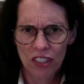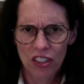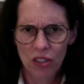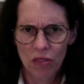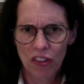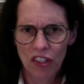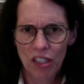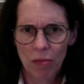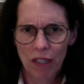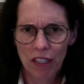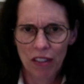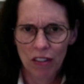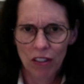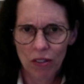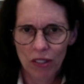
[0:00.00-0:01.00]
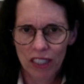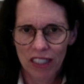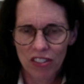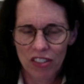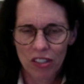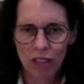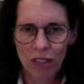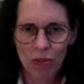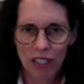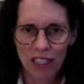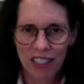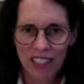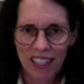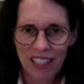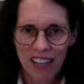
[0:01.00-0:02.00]
you and then you might go low again. So anyway,
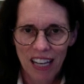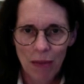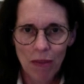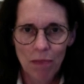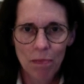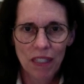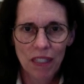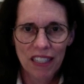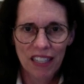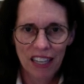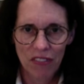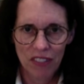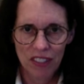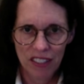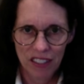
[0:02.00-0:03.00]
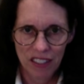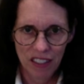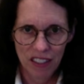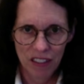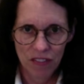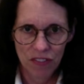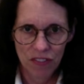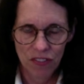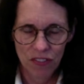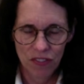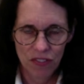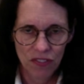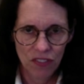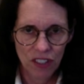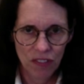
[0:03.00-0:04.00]
I'm a big advocate of
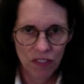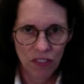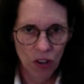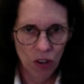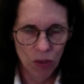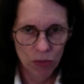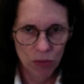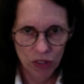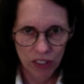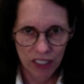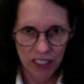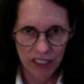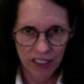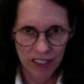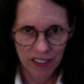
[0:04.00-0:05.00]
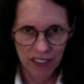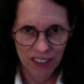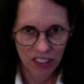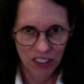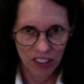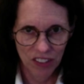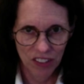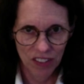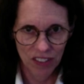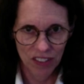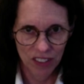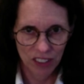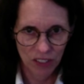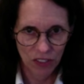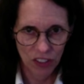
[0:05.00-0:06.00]
home treating your
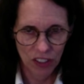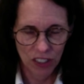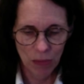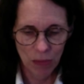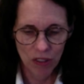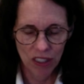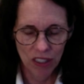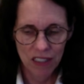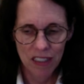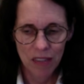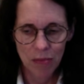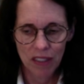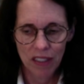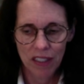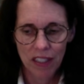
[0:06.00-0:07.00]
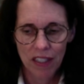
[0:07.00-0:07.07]
severe hypoglycemia.